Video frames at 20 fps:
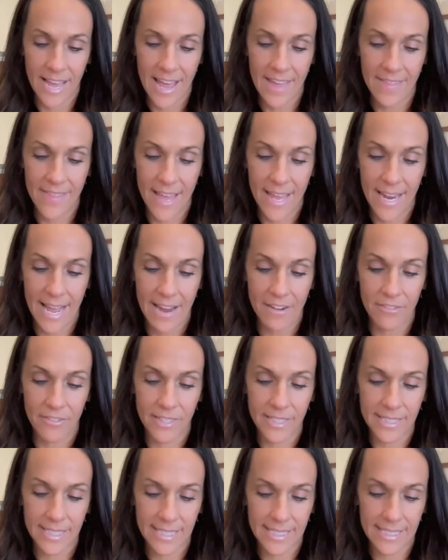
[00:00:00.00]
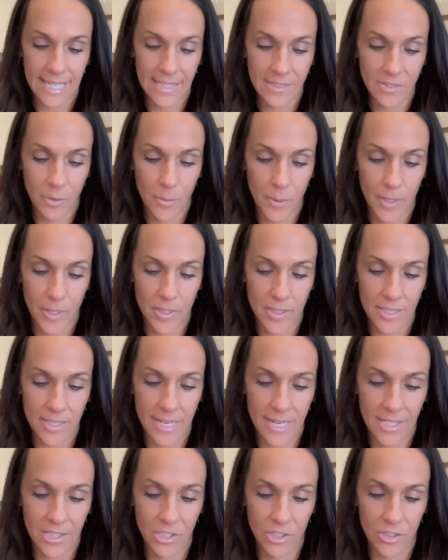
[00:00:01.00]
and that every successful person
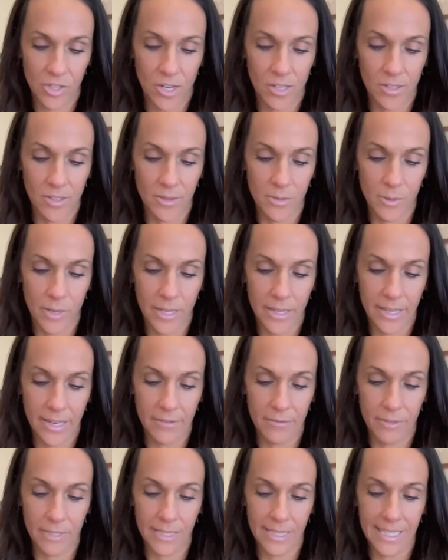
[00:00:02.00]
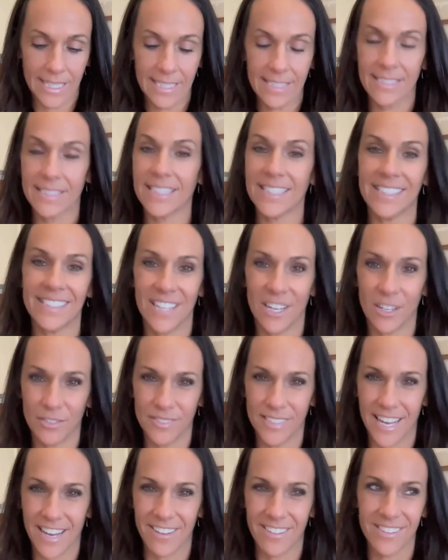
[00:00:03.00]
has struggled with and released
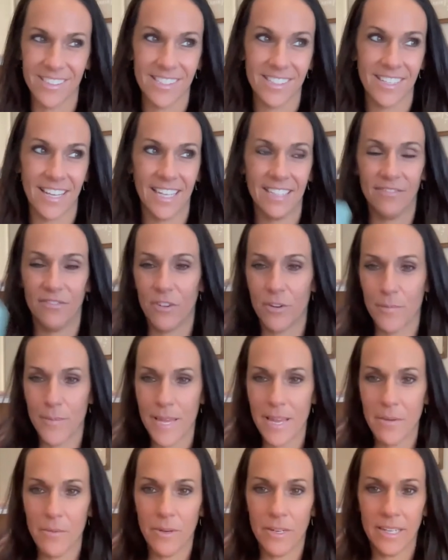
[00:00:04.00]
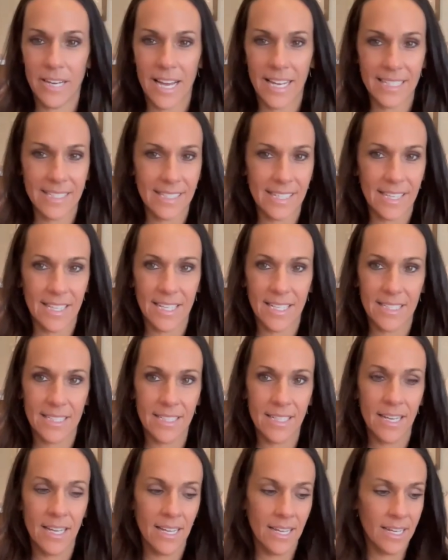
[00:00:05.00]
self doubts. And for me, when I see this,
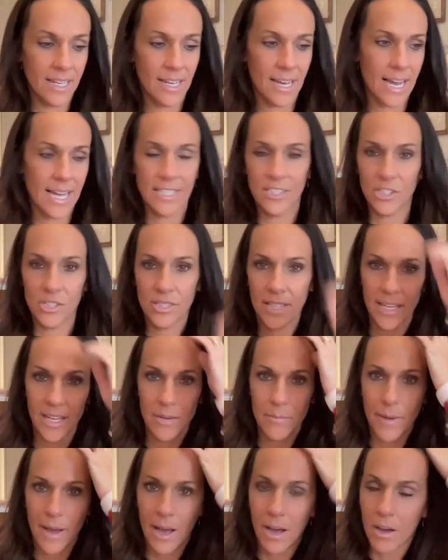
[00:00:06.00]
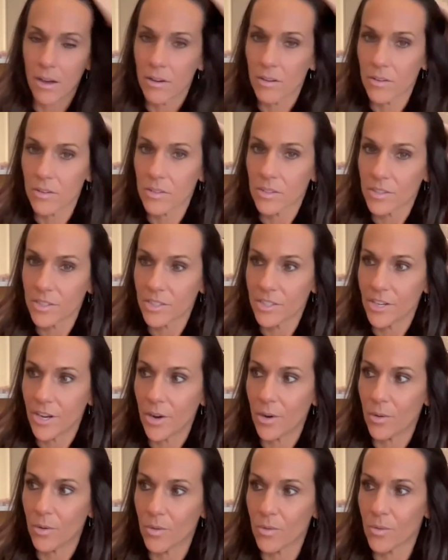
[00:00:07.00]
I just think about, you
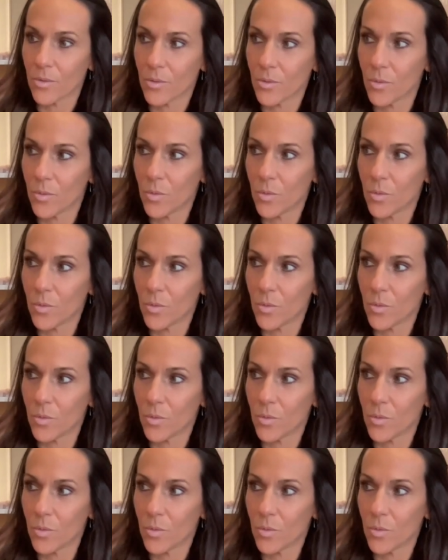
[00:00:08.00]
know,